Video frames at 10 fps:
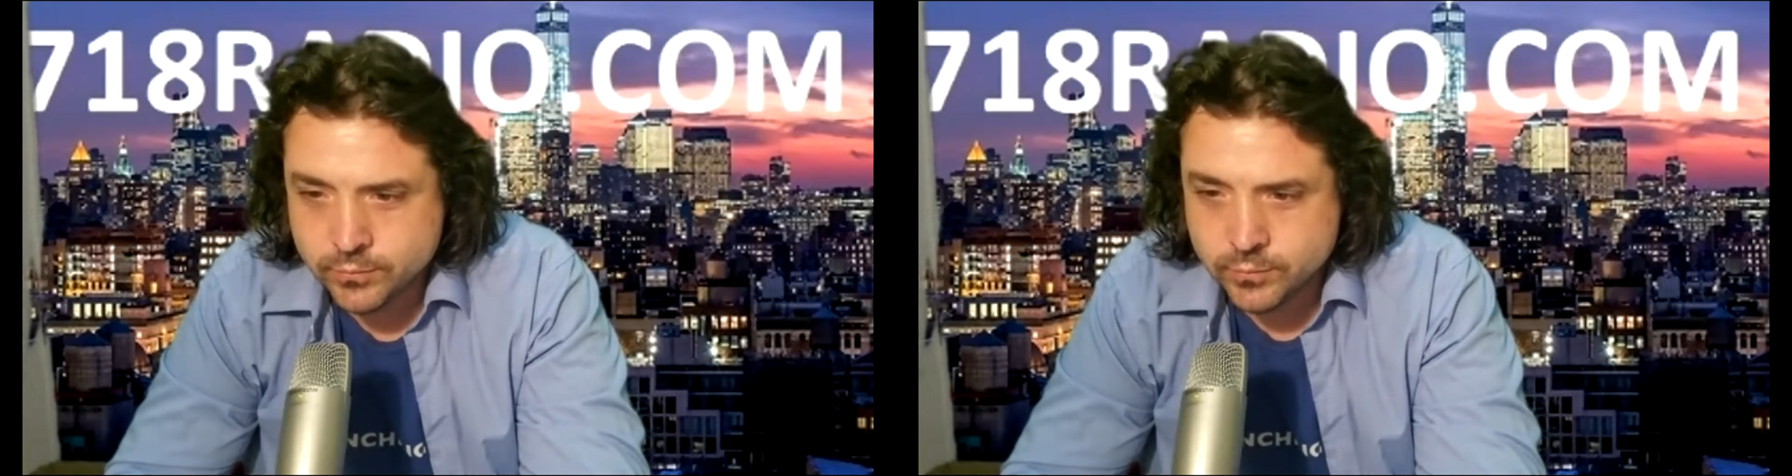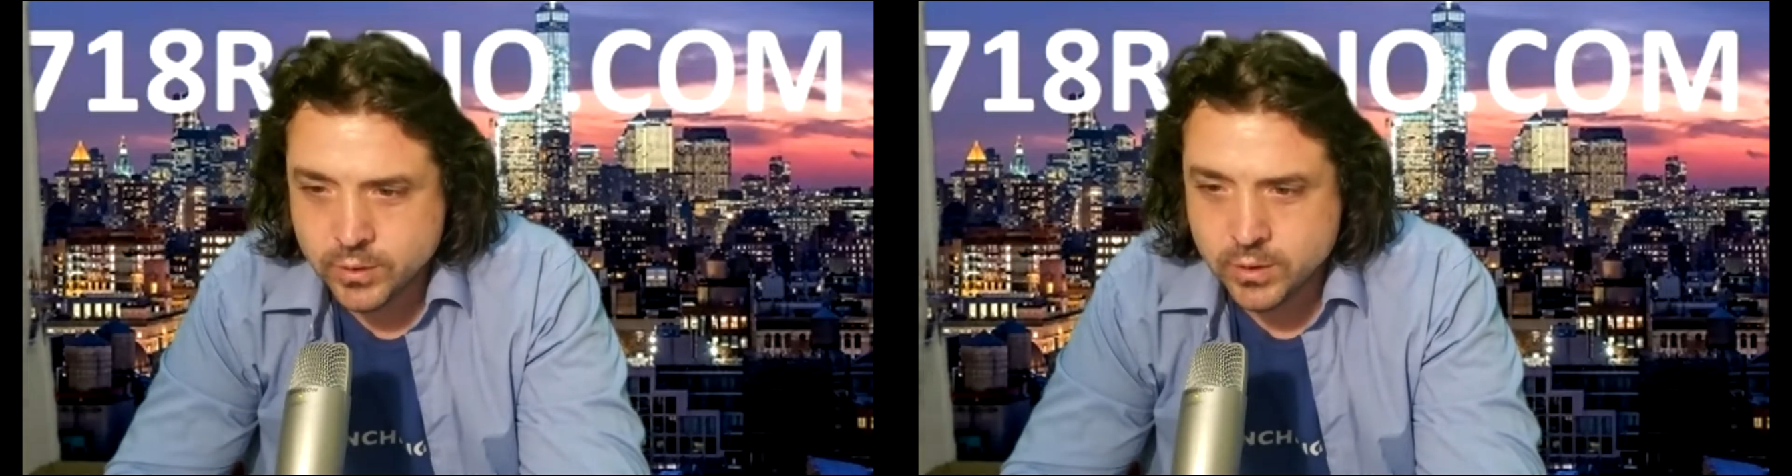
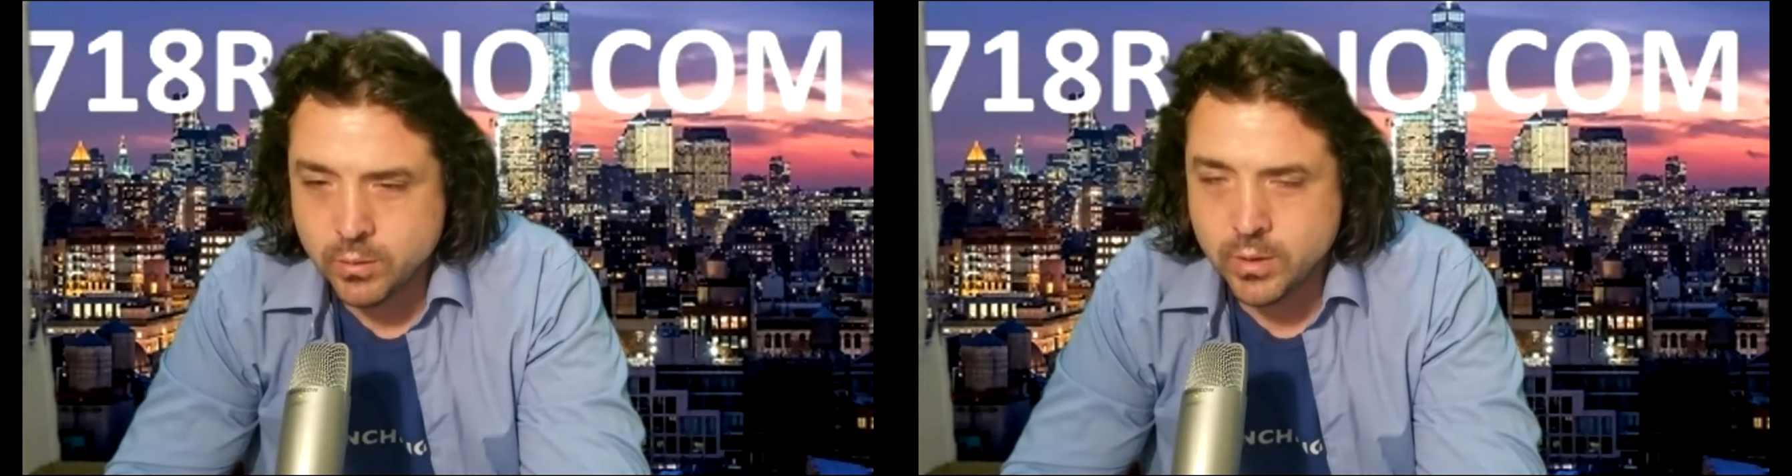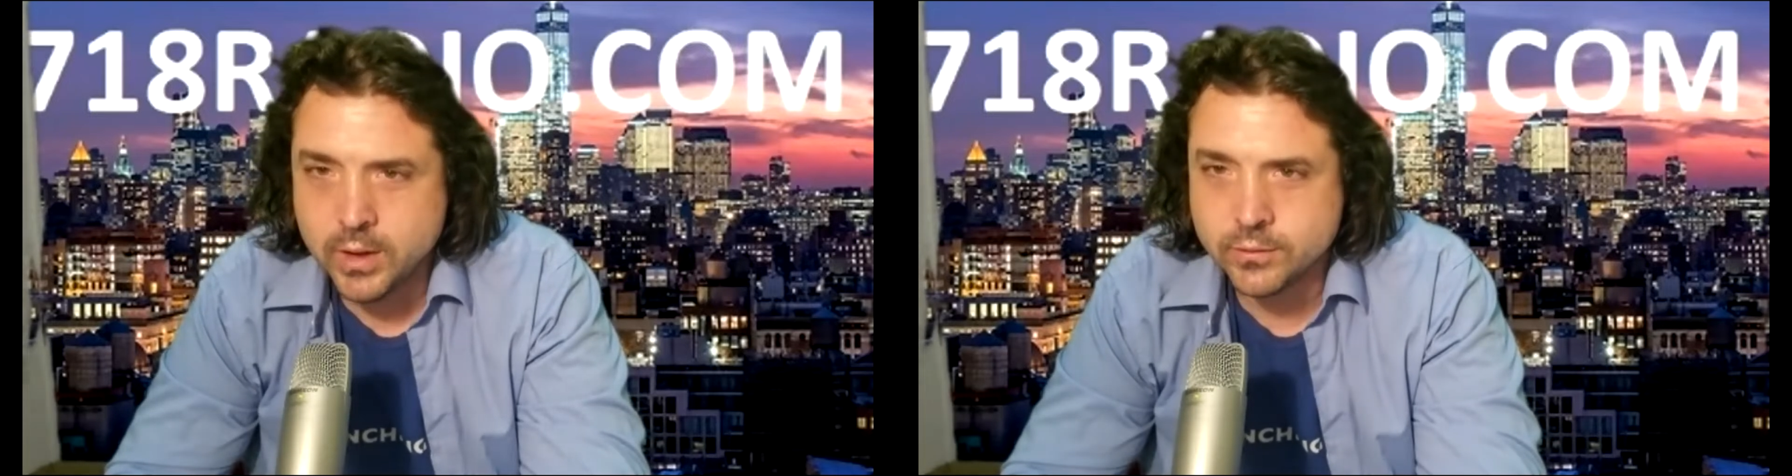when no
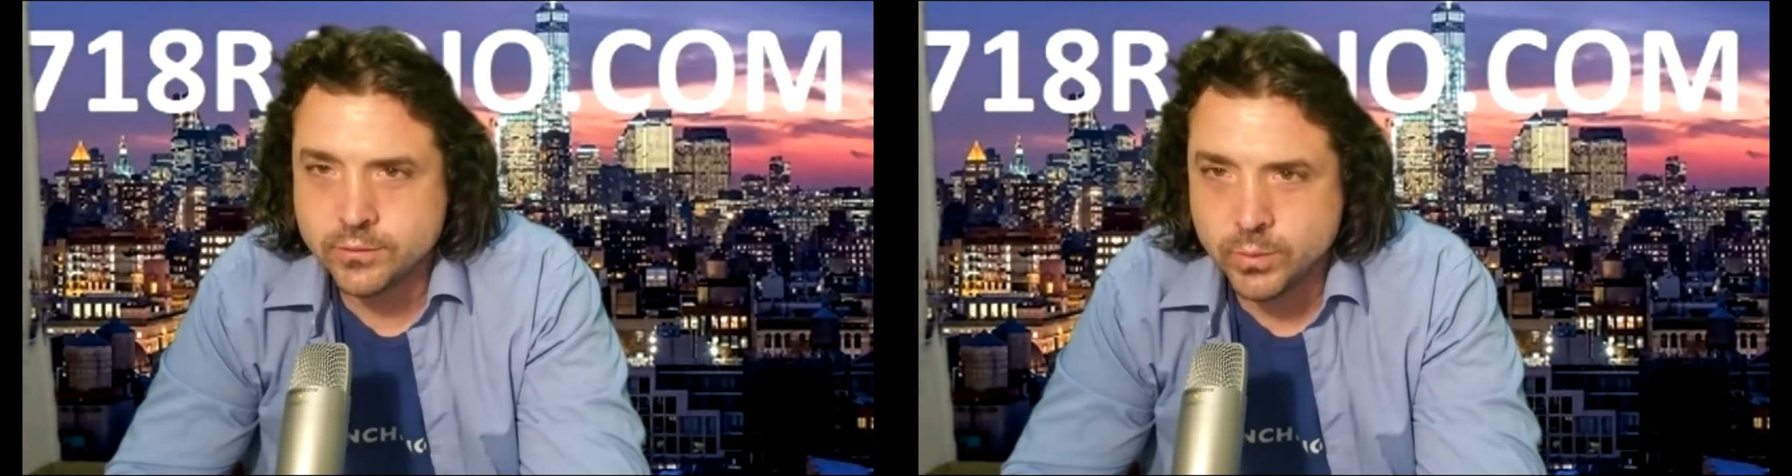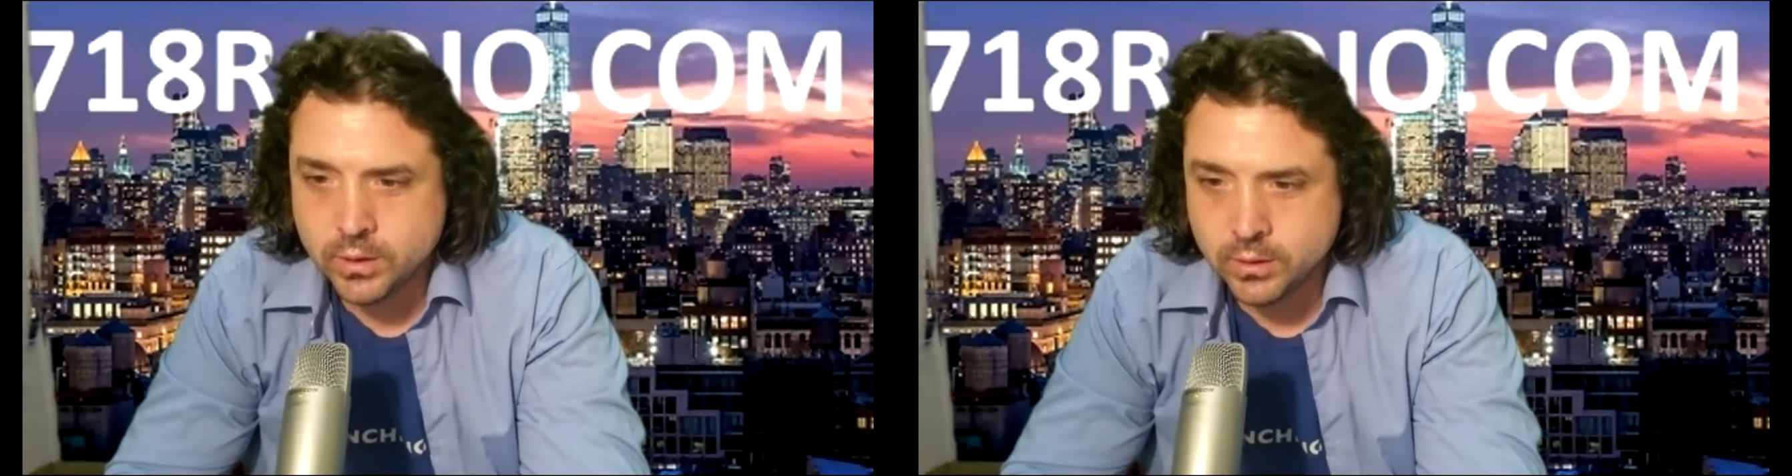one
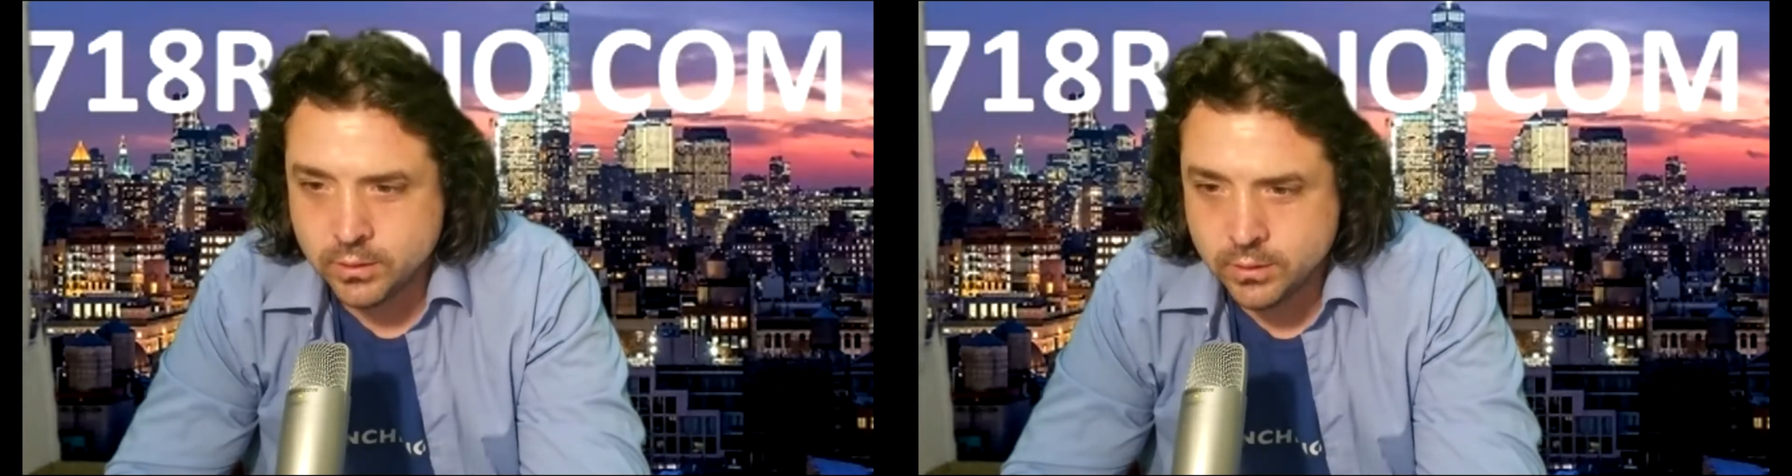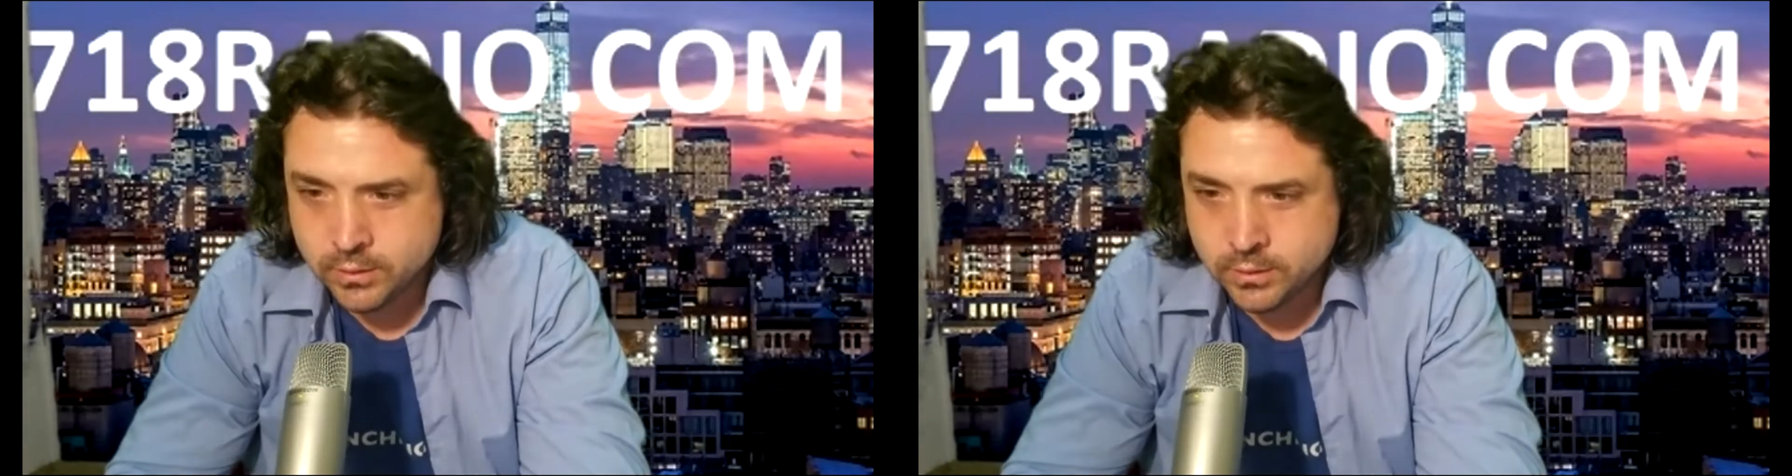else
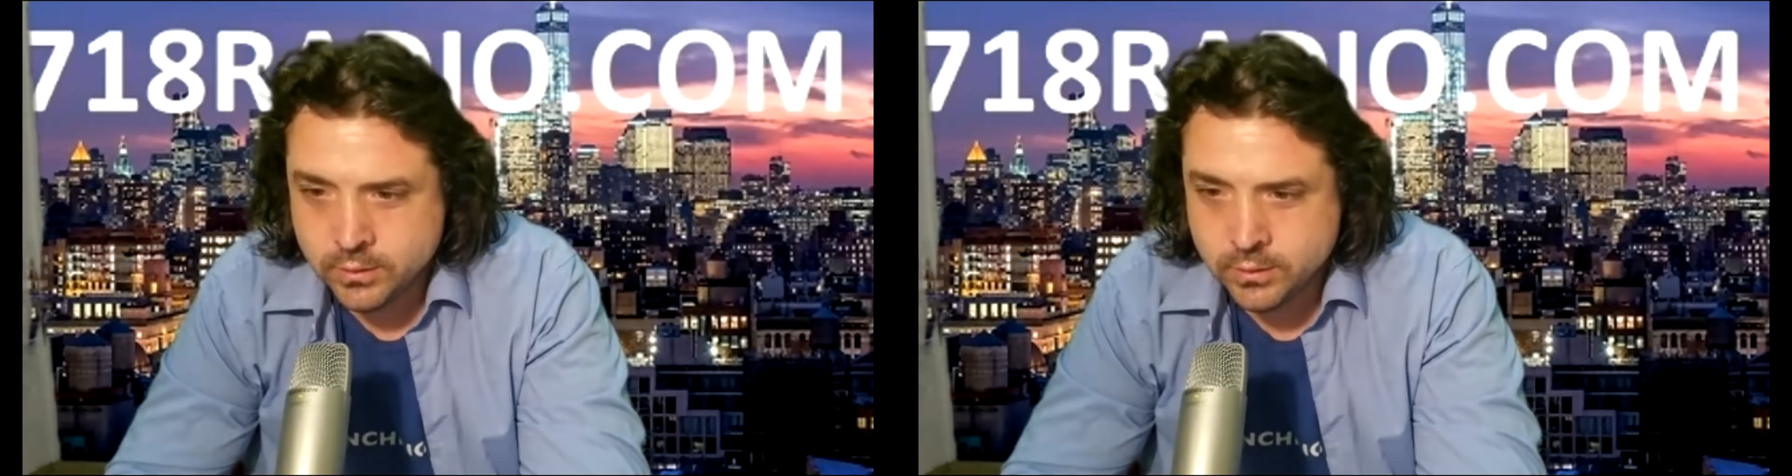will.